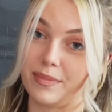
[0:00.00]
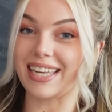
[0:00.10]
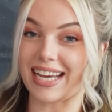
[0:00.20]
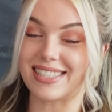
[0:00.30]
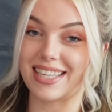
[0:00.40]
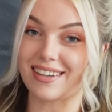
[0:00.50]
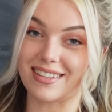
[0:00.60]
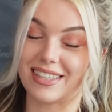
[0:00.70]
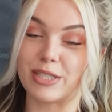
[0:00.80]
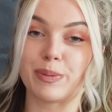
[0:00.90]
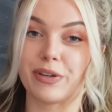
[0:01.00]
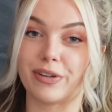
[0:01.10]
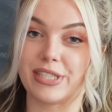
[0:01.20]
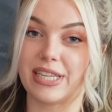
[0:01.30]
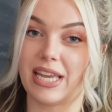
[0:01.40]
Next thing on the list we're
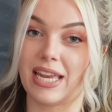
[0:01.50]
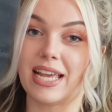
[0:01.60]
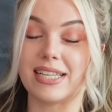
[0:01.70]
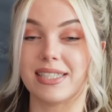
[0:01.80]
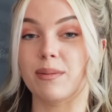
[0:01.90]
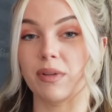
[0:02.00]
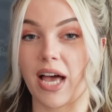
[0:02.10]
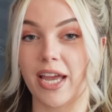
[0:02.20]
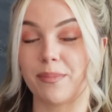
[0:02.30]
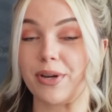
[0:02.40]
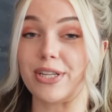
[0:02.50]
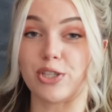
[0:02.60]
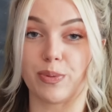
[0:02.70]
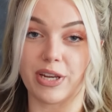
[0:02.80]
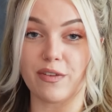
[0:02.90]
going to need is some Lion Brand
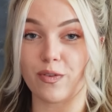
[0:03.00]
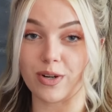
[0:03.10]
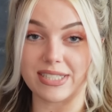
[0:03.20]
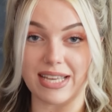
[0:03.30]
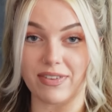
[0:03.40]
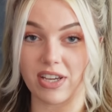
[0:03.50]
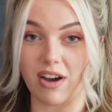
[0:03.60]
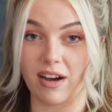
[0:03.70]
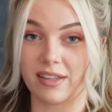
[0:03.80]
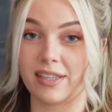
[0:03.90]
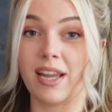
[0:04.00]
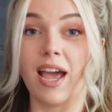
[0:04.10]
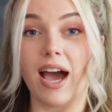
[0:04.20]
24/7 cotton.